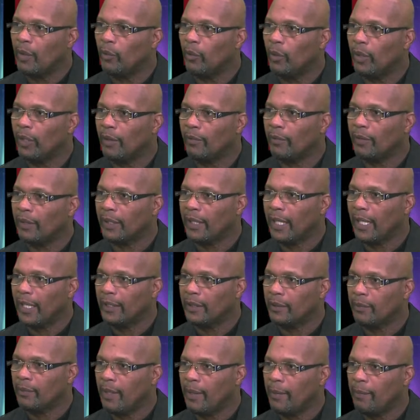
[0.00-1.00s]
whatever the
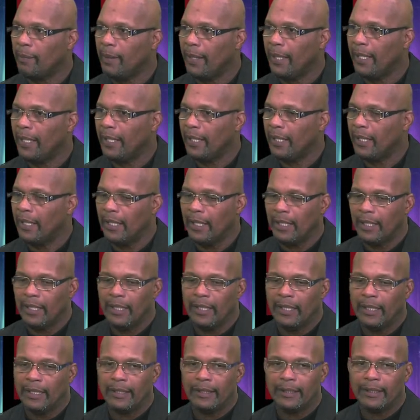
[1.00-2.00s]
case may be,
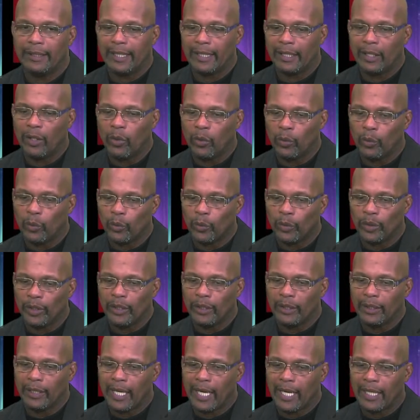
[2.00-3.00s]
they don't
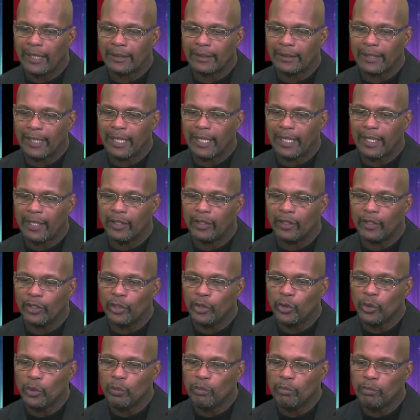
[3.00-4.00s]
realize that
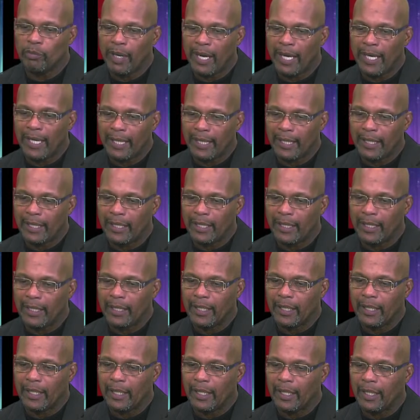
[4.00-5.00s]
you may
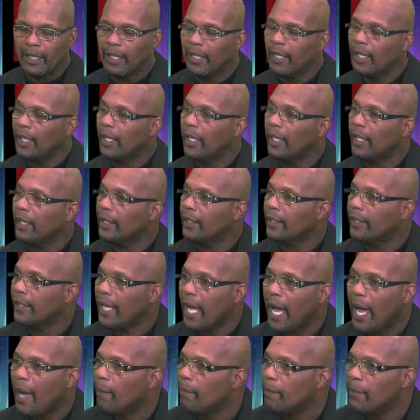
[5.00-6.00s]

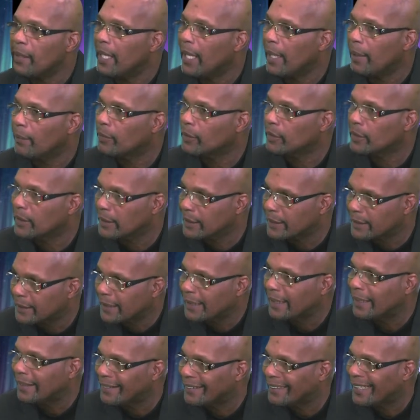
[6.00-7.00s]
not be able to
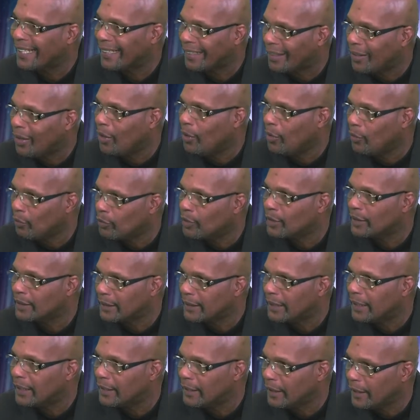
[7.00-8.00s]
sell that home for
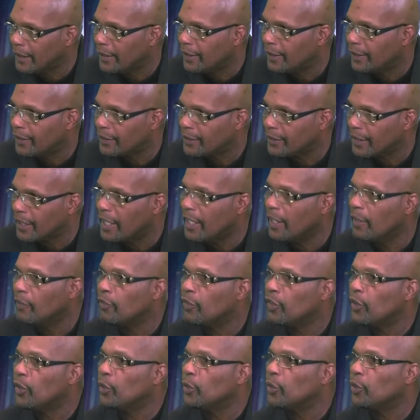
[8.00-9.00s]
10 years.
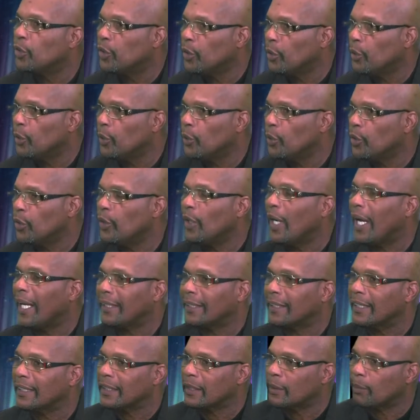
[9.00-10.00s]
If you do, you
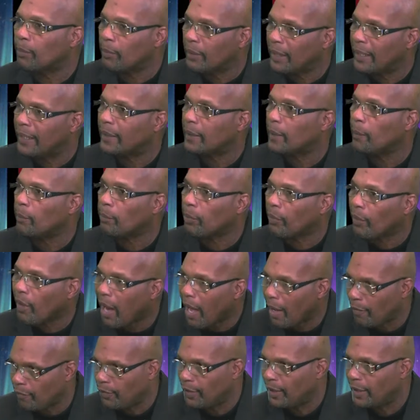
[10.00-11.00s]
have to split the
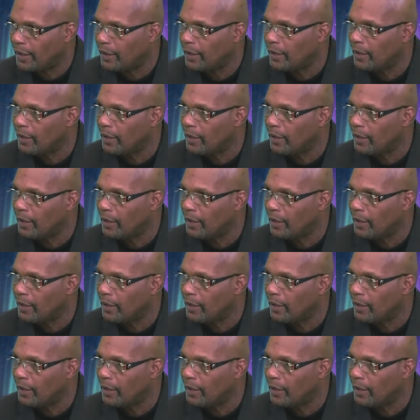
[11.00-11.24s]
profit